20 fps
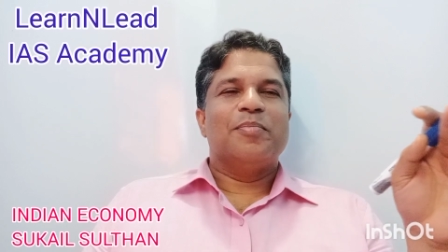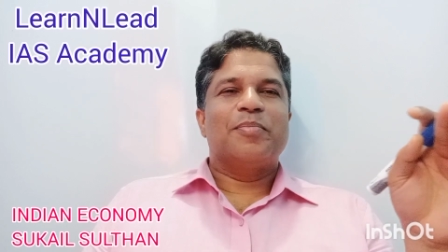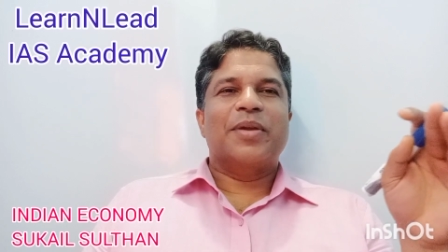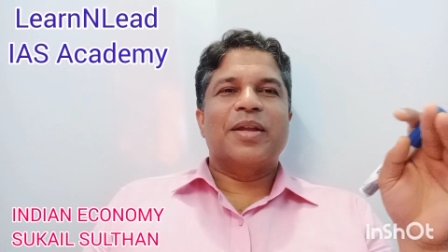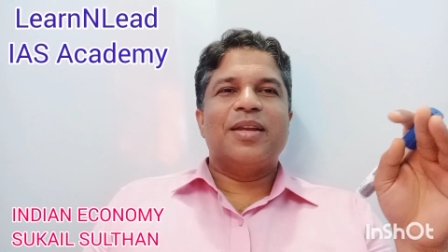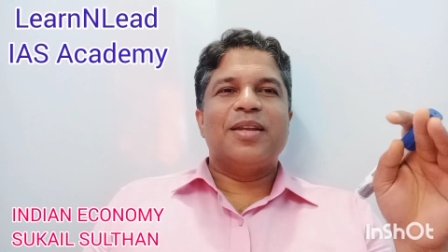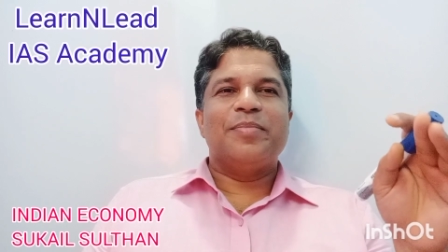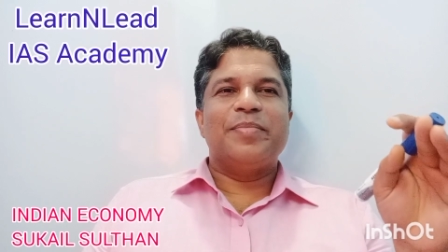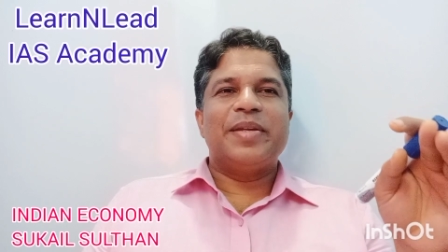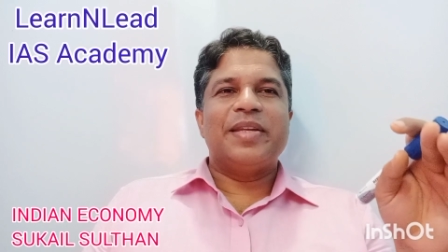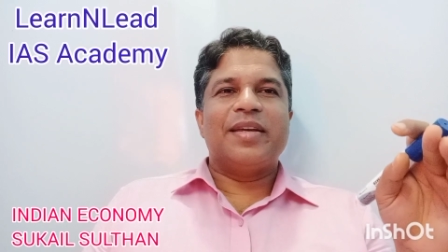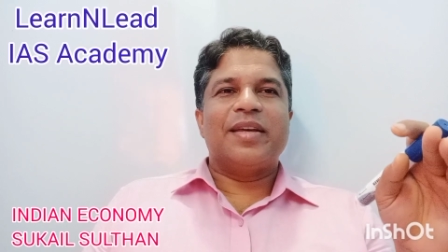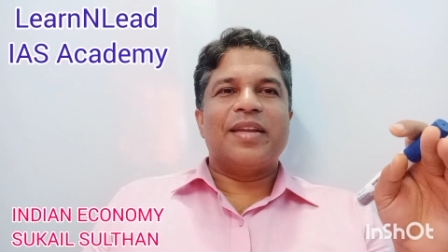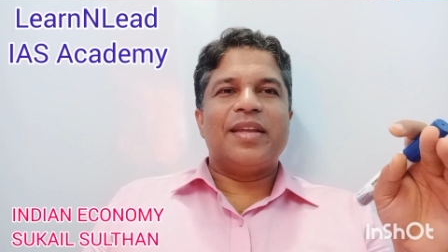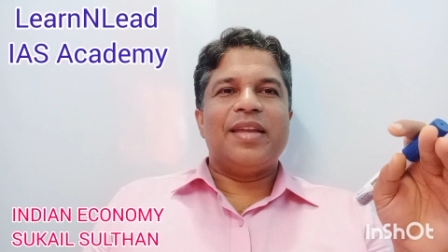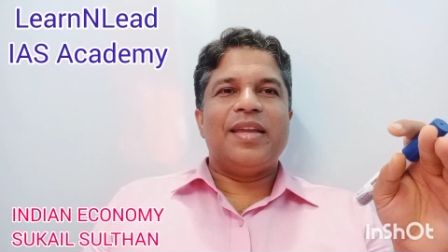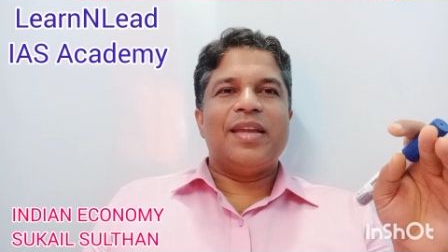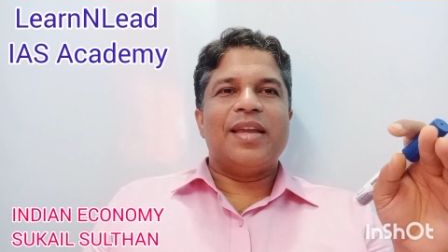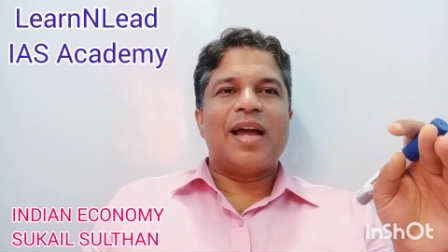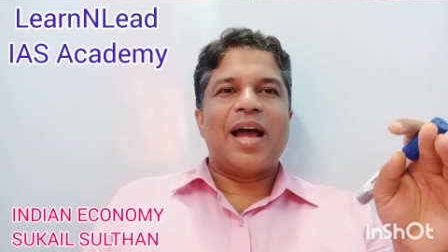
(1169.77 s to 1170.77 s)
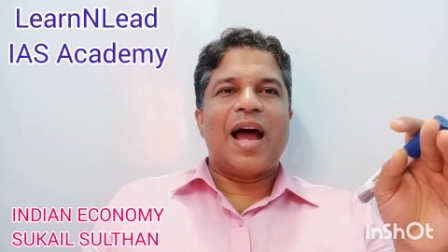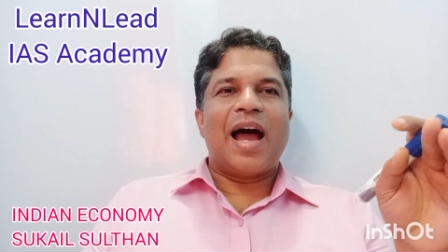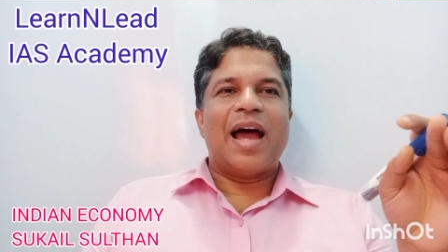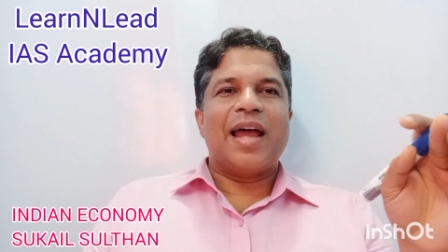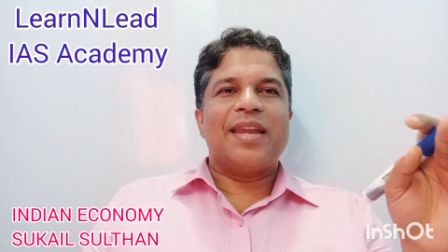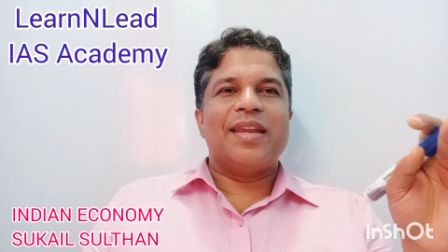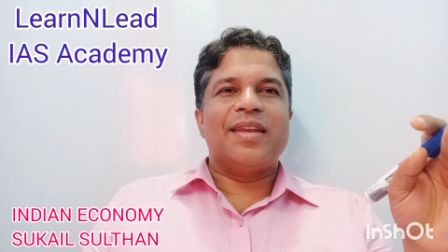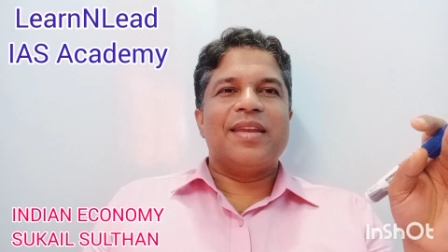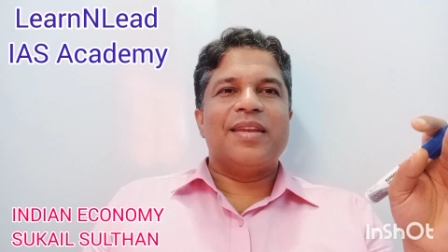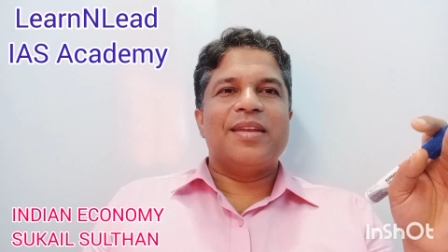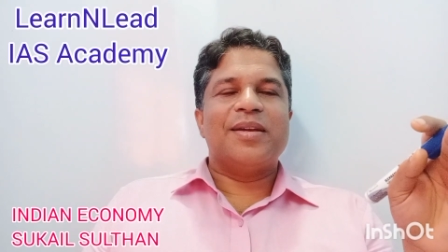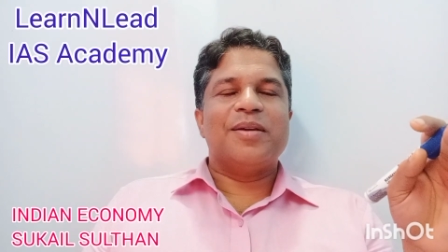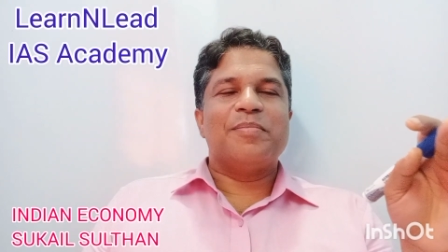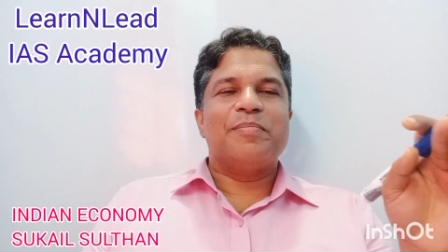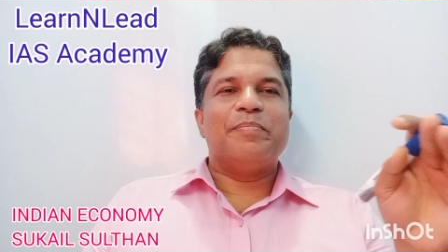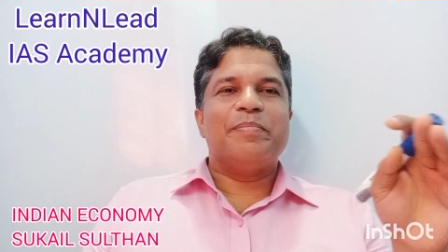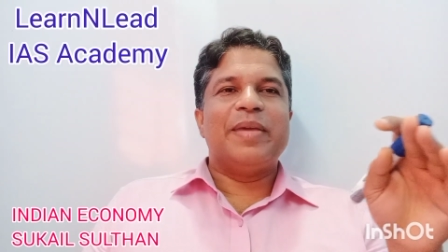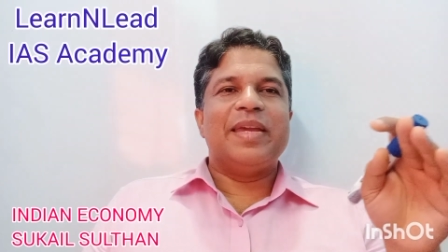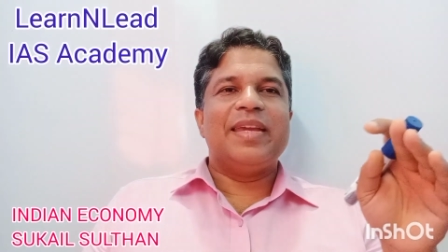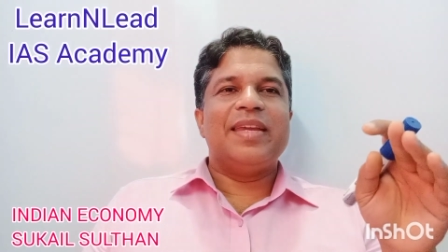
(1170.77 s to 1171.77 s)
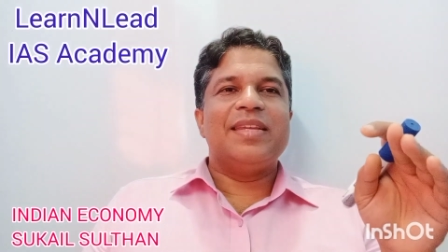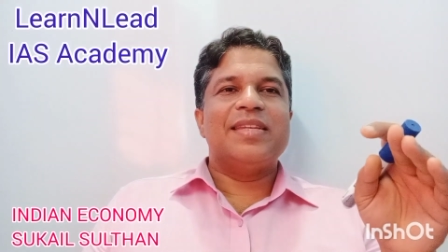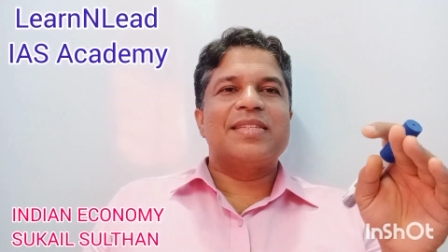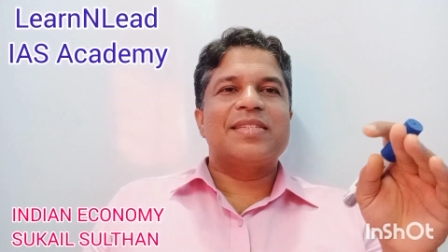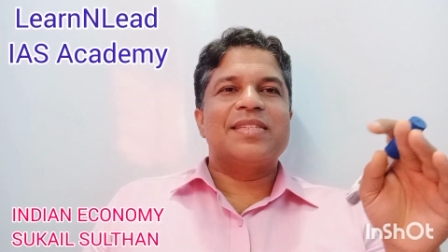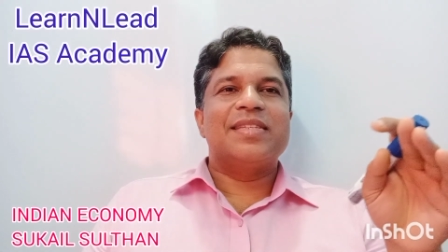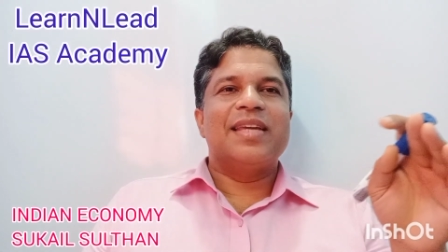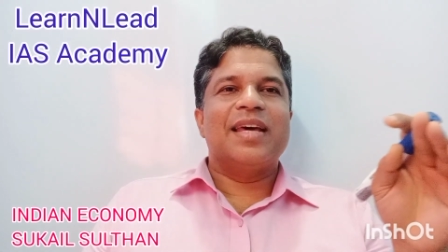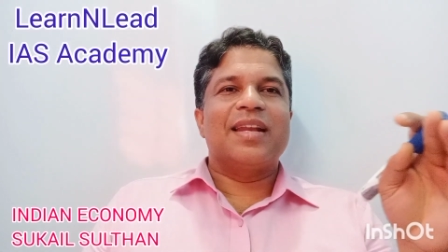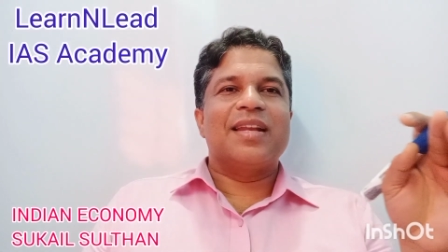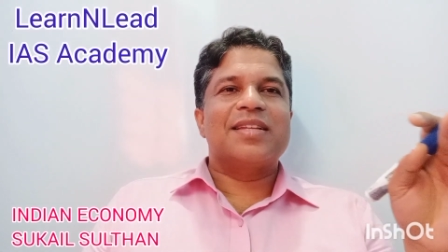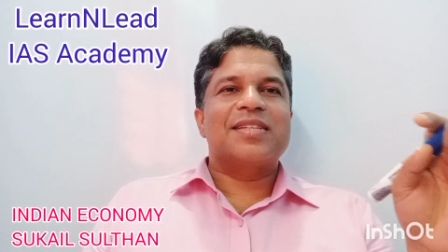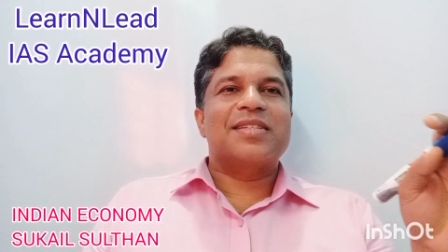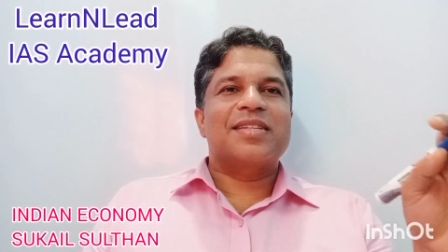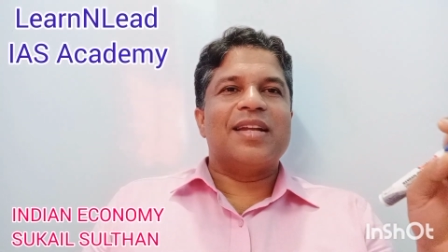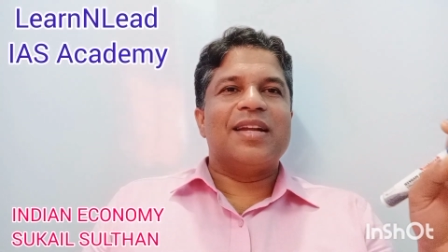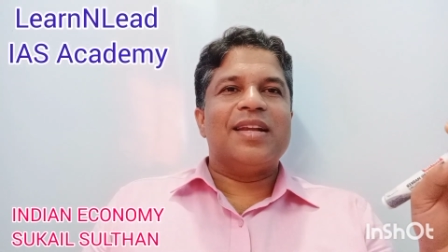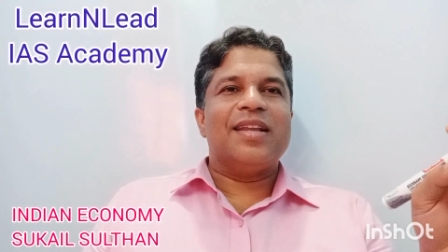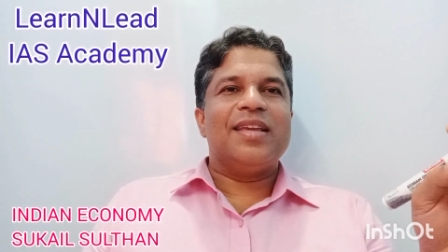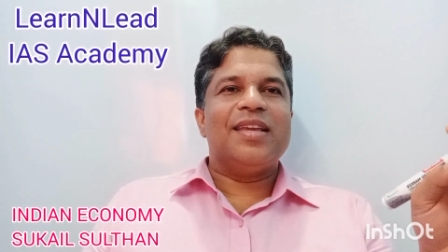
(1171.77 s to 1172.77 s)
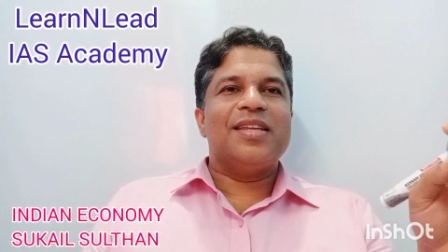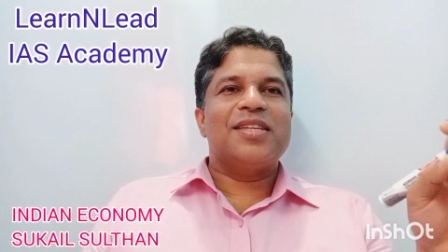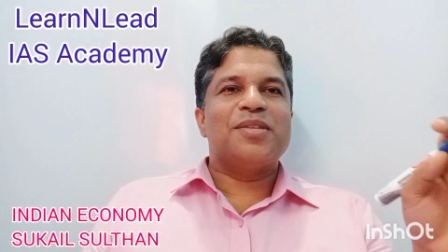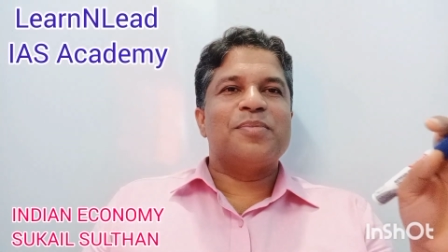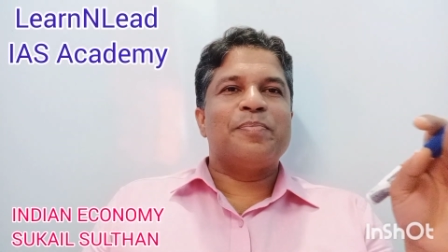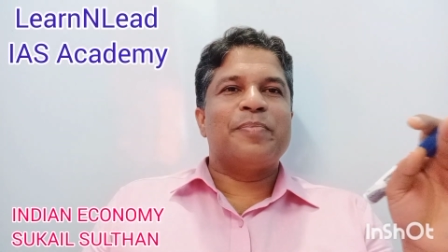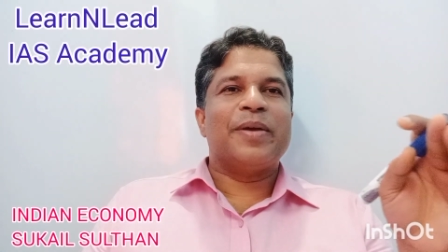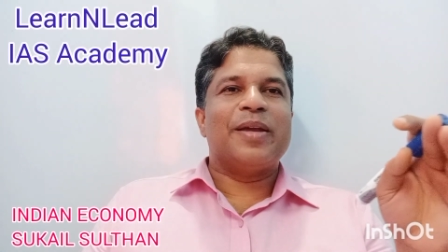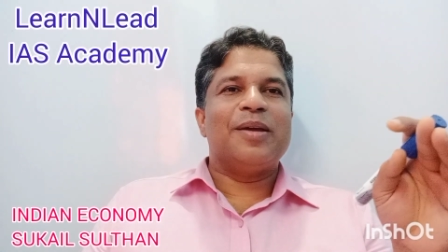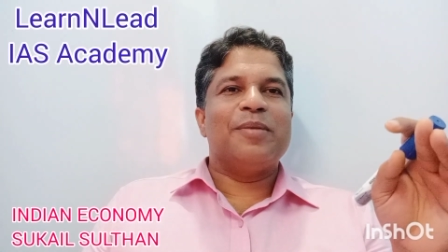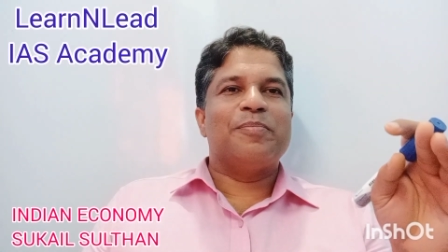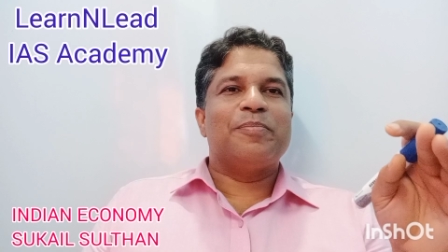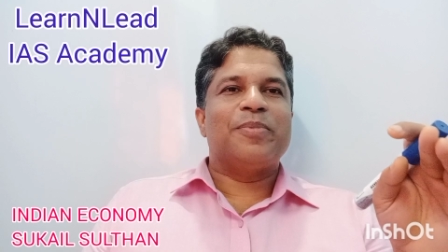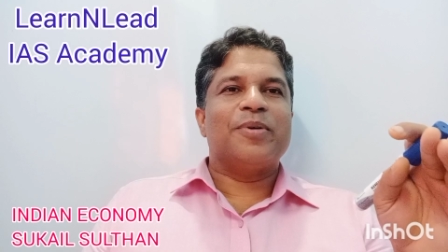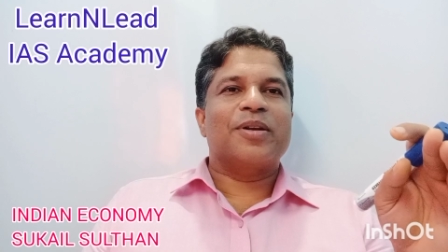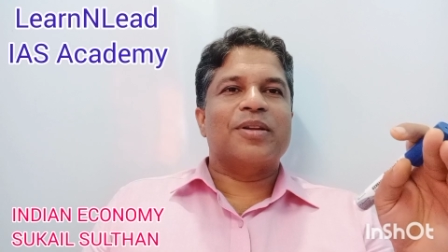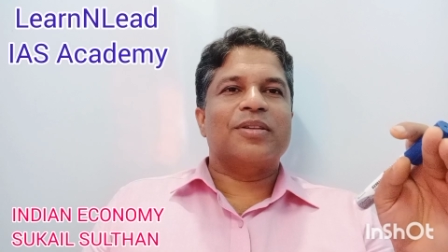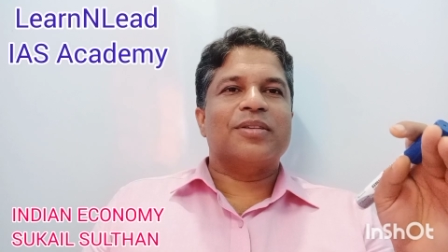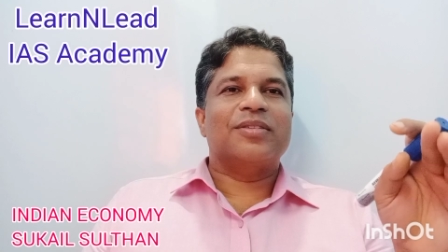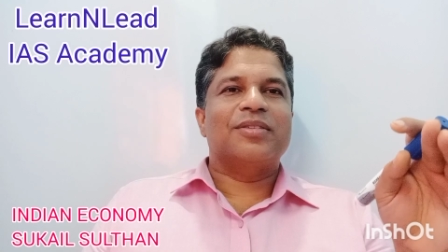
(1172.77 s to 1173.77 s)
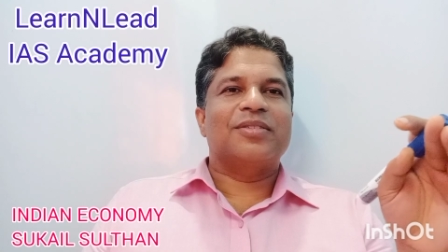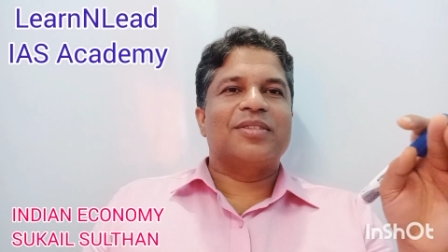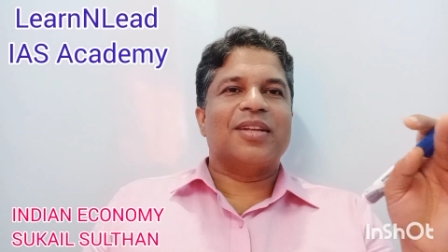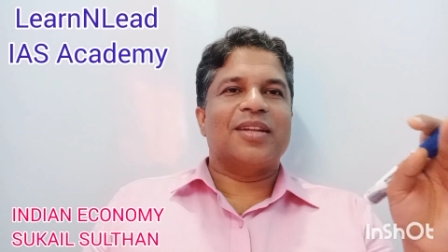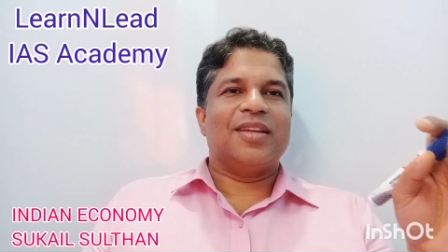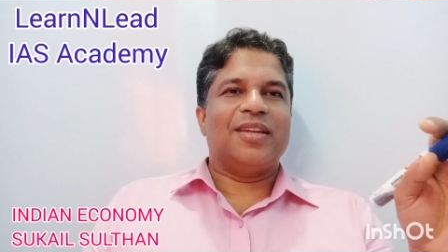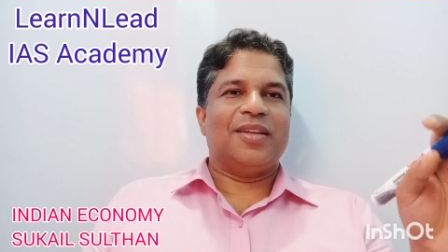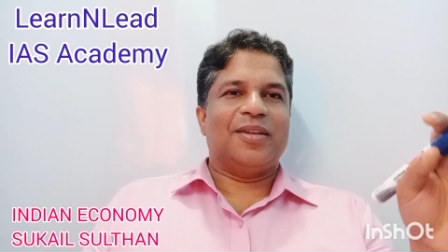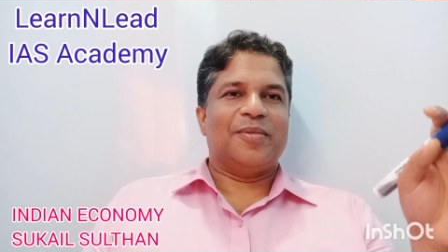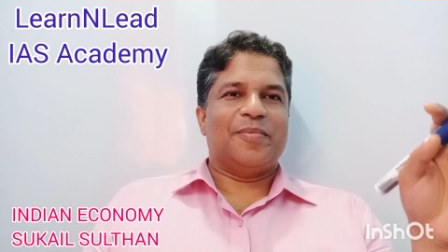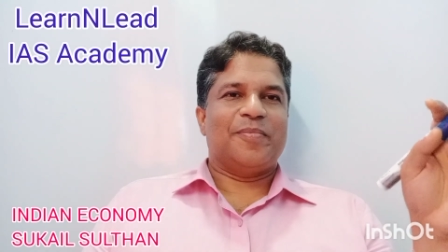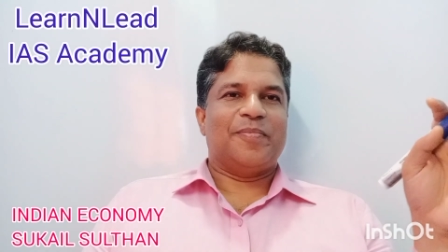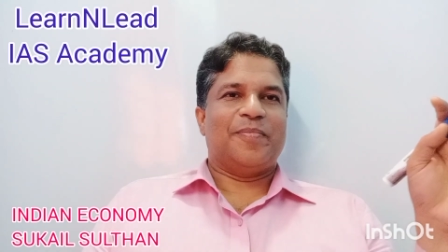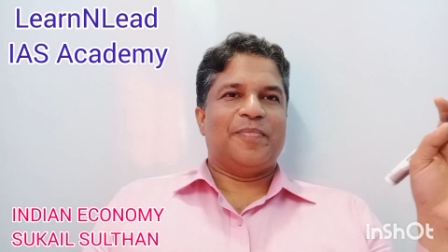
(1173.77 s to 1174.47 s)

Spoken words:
preliminary and mains general studies paper 3.